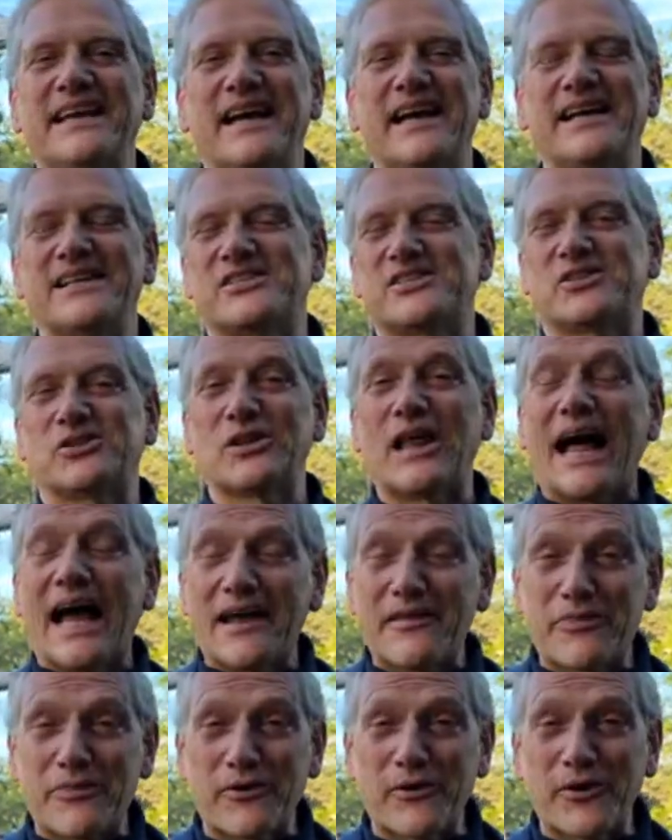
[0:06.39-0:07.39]
It's July
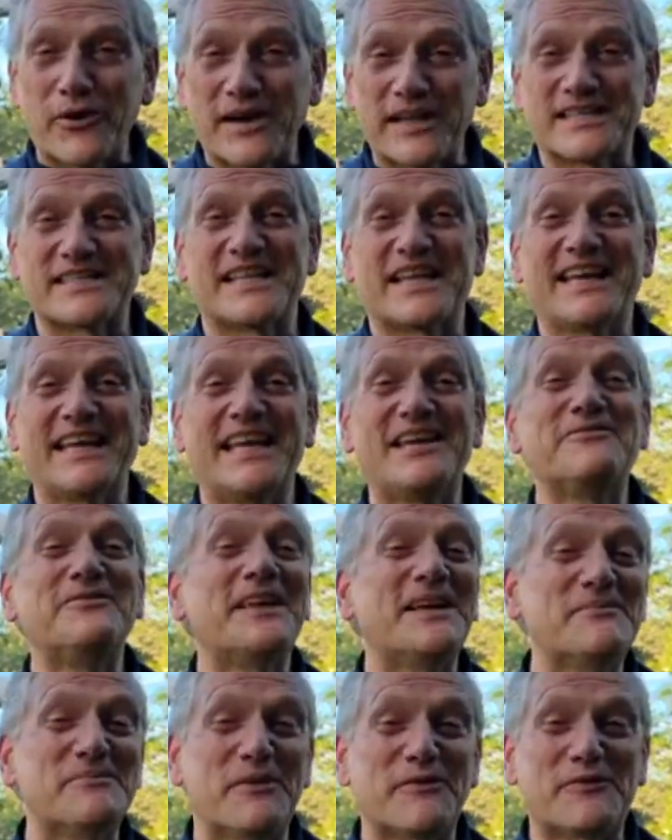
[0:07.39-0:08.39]
3rd. It's the
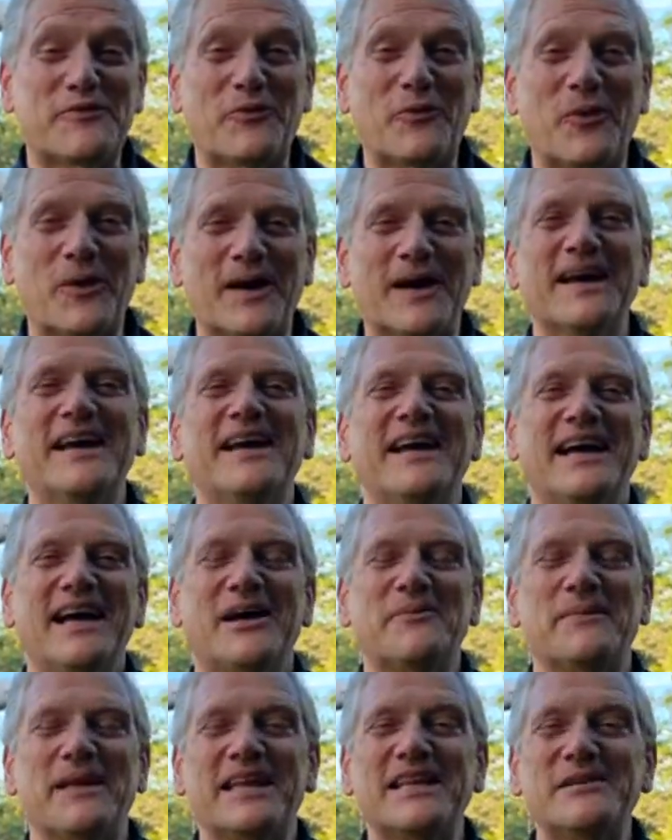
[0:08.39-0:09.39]
evening before
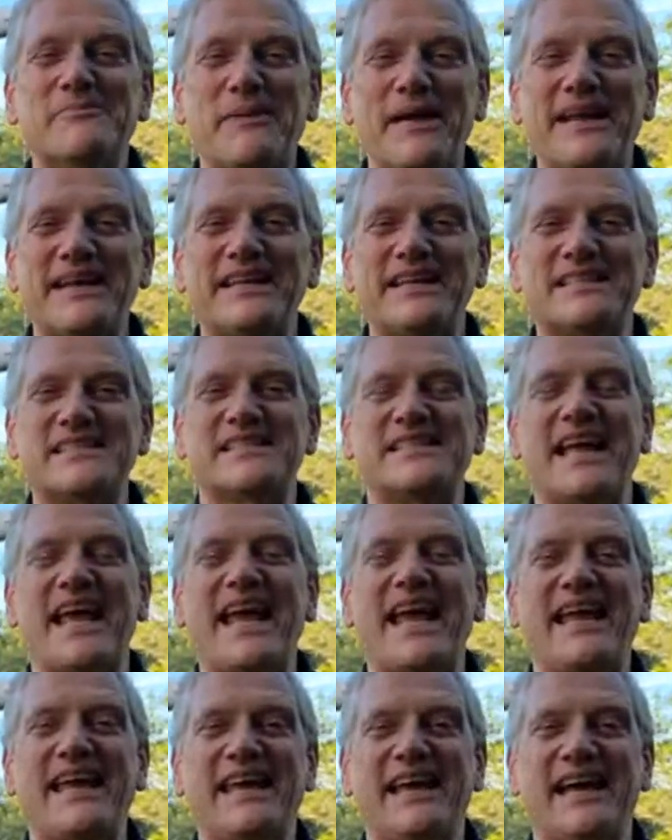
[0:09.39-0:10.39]
Independence
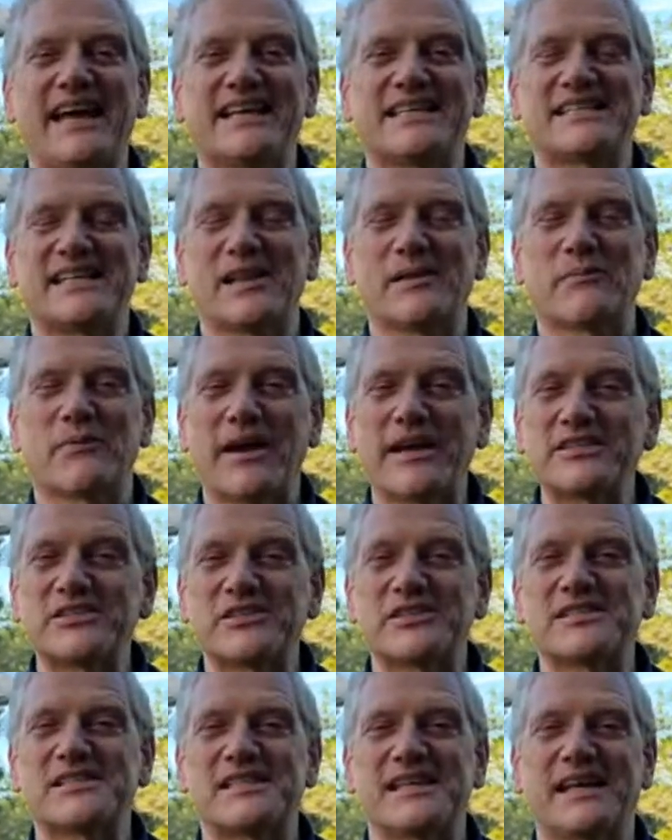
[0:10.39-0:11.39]
Day
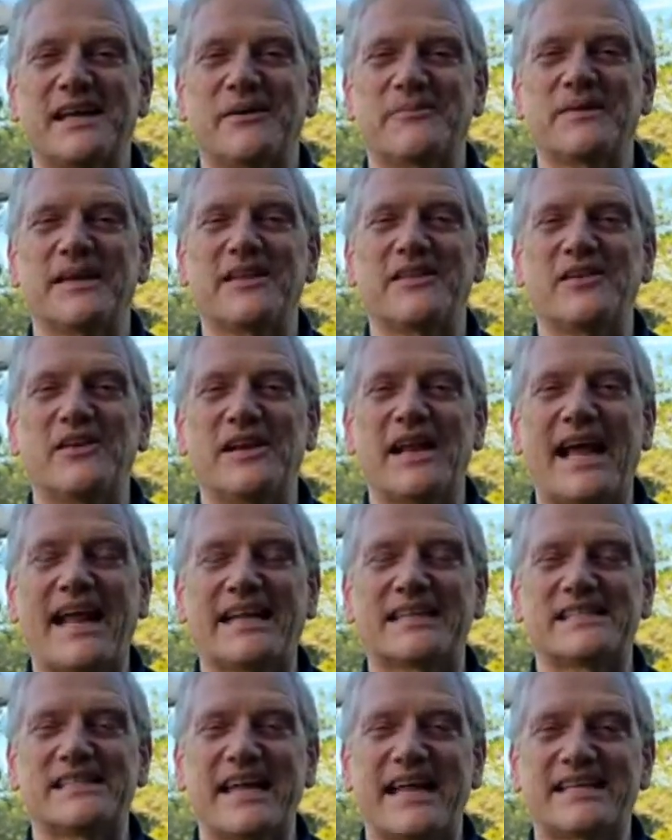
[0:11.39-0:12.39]
celebrations in the
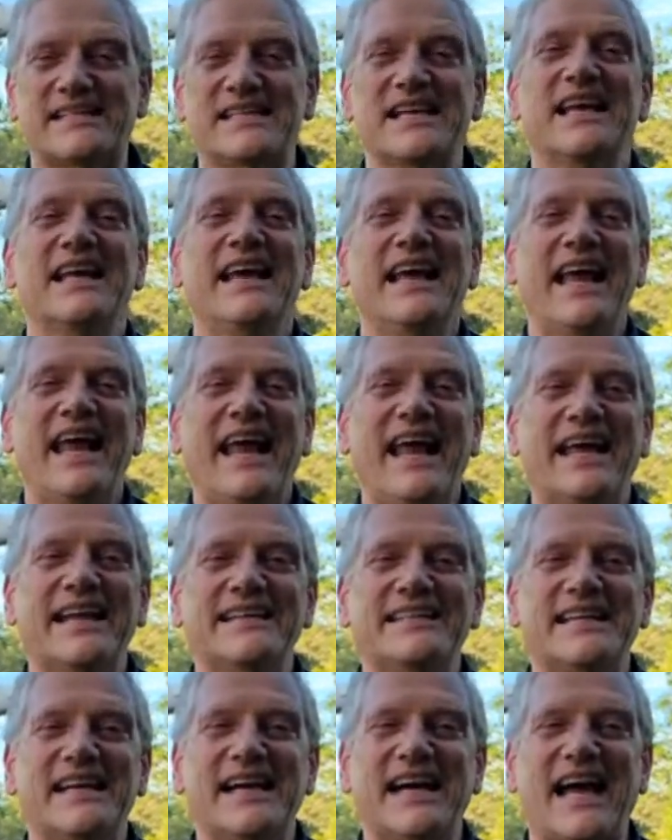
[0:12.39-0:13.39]
United States,
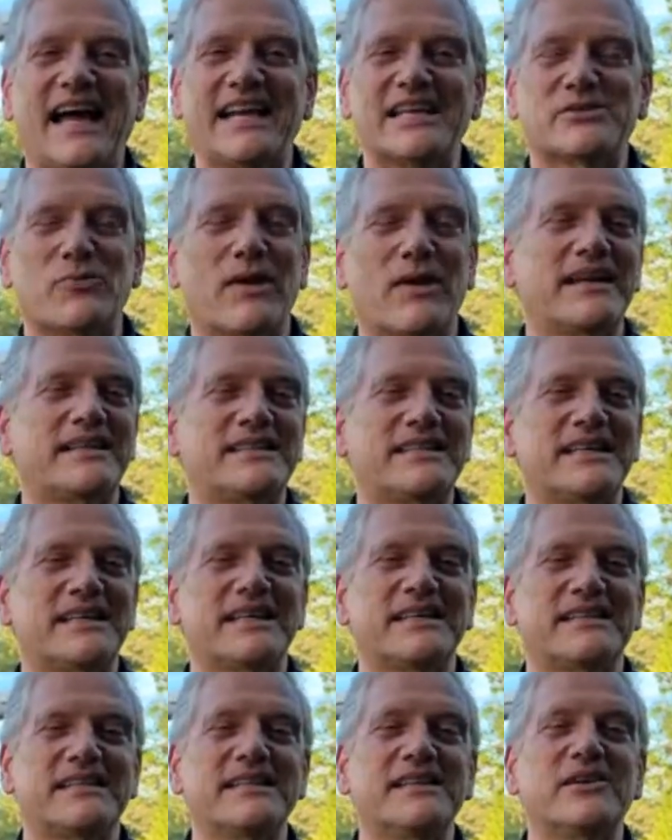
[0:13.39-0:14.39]
and I just wanted
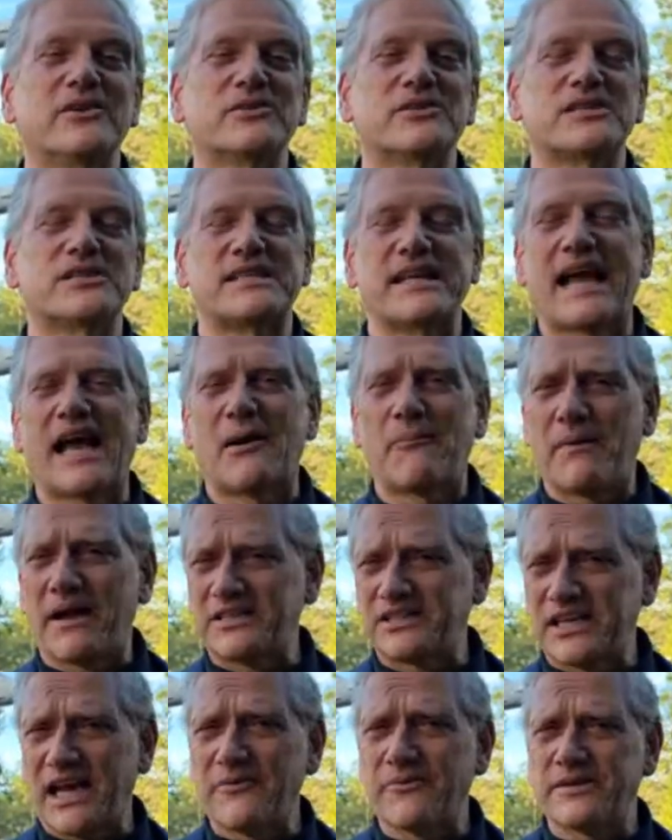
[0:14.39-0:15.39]
to, just say how
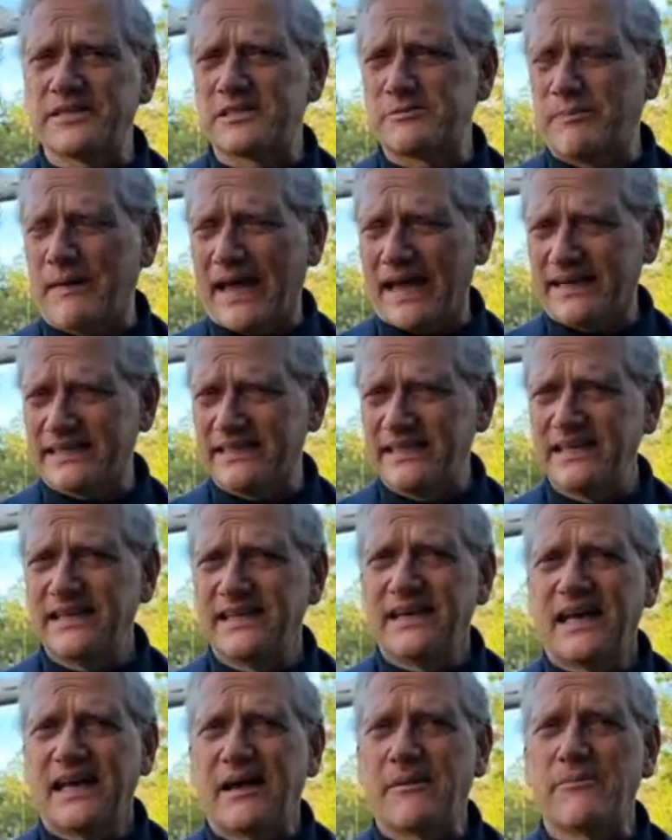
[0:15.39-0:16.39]
much I respect
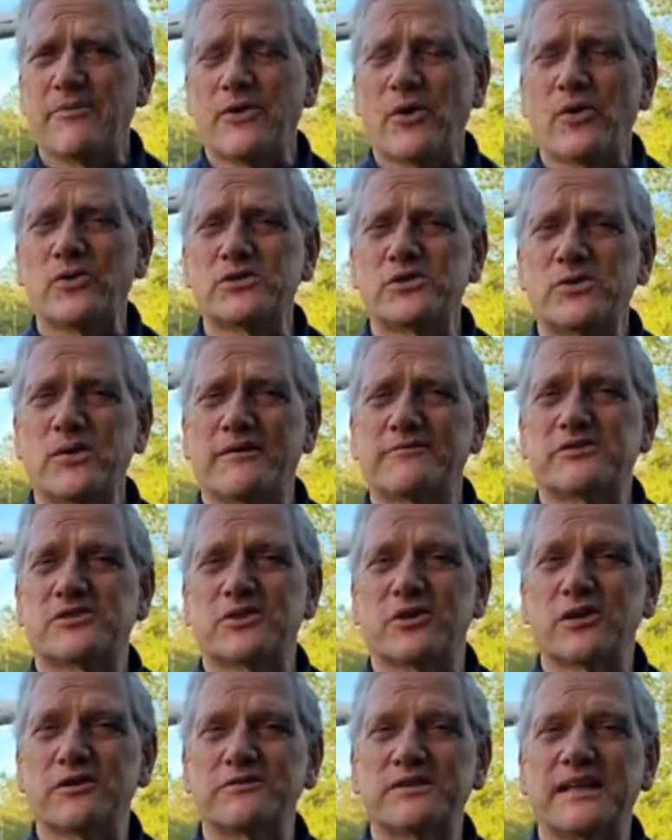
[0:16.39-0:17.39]
those who have
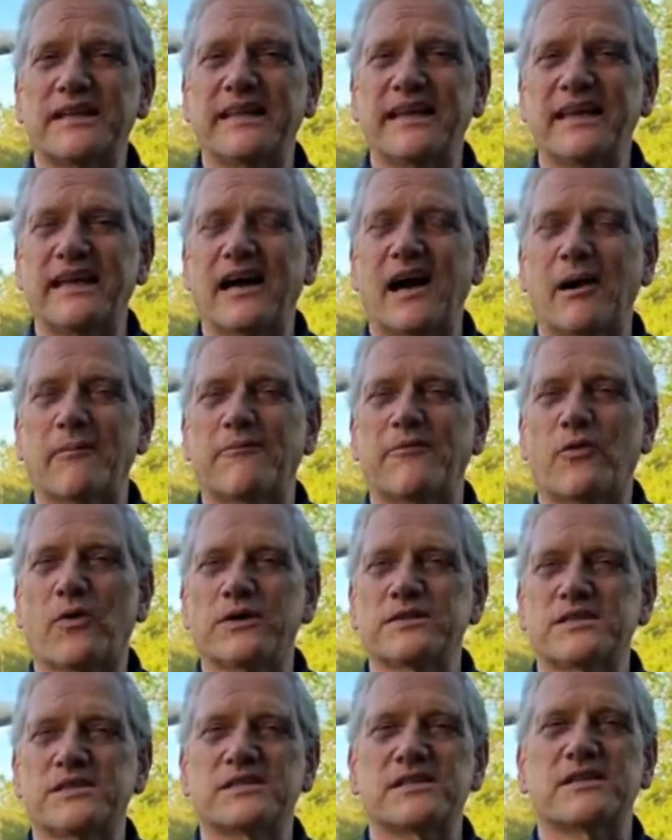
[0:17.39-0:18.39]
served in the armed
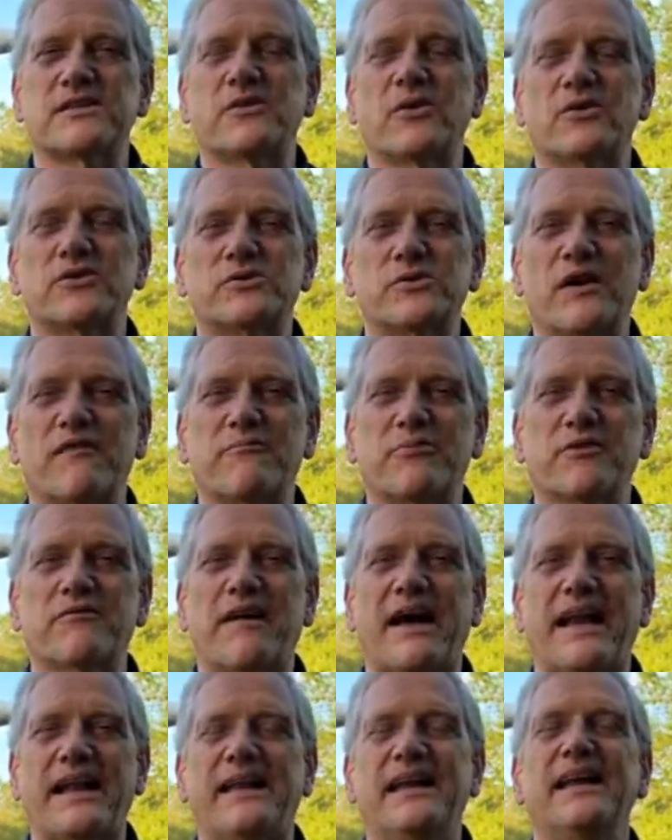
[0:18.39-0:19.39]
forces and those who have
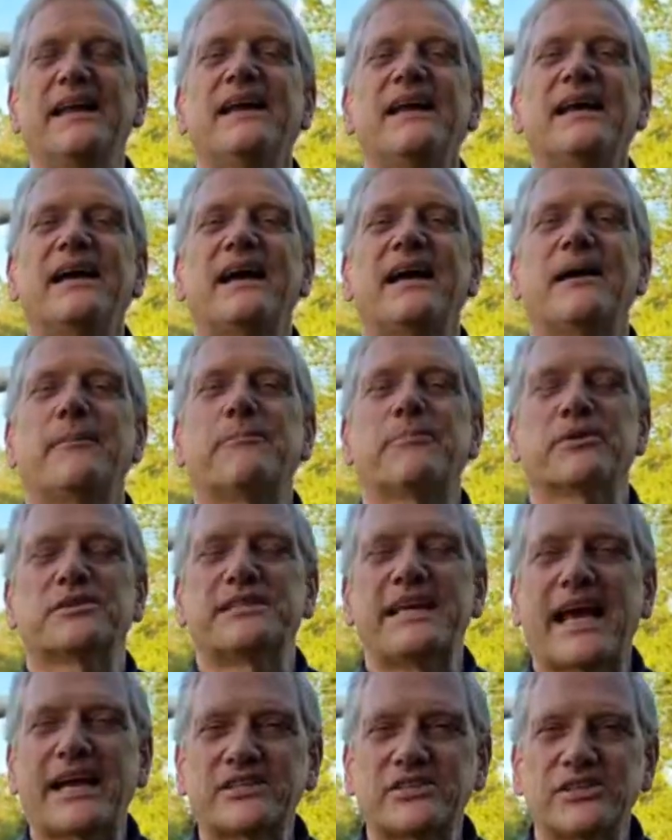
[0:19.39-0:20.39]
provided
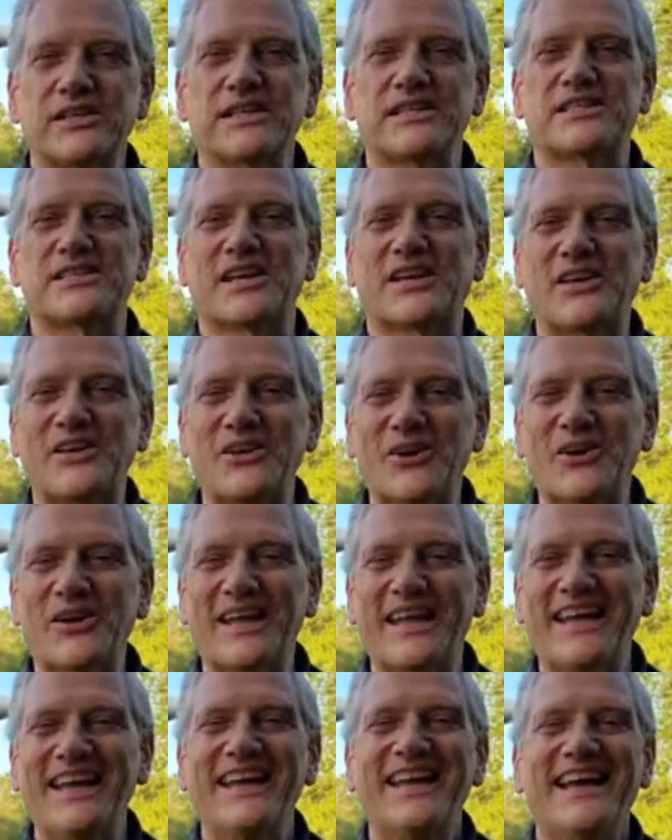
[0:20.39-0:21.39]
protection and
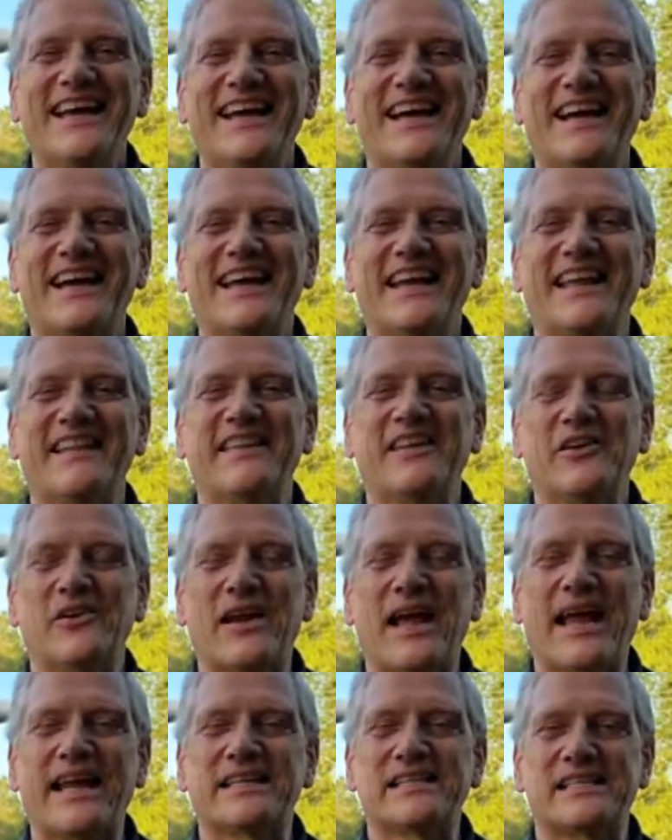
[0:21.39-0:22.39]
security in the
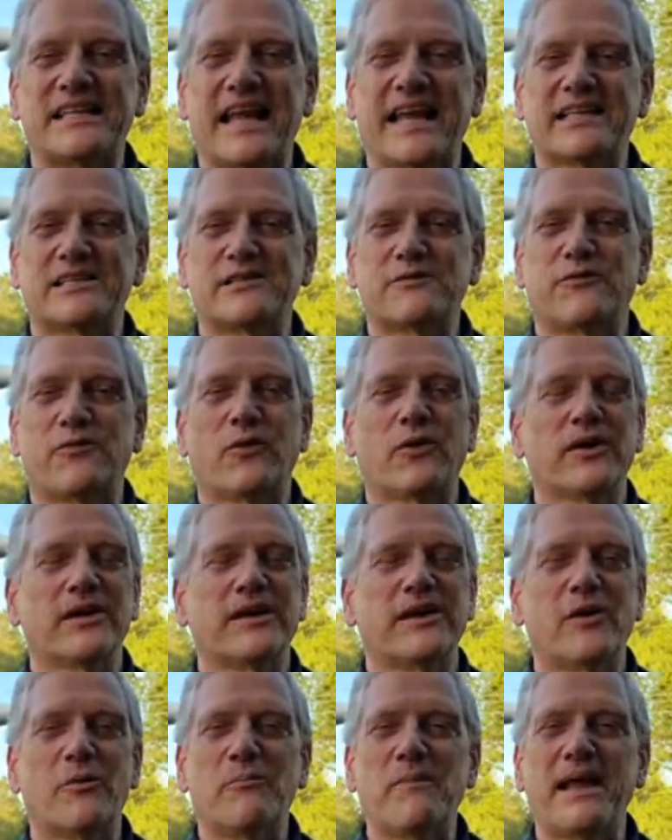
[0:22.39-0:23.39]
United States for
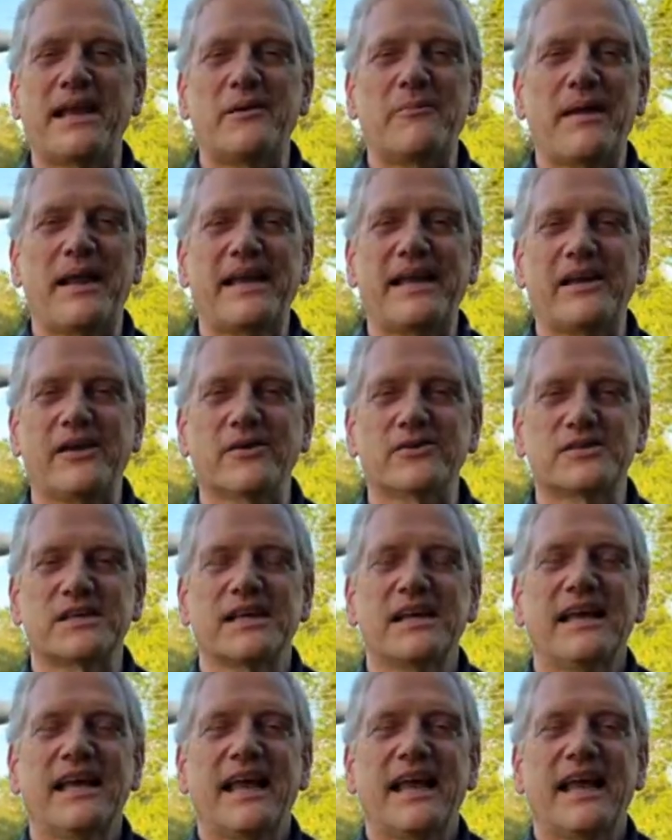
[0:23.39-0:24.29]
many, many years.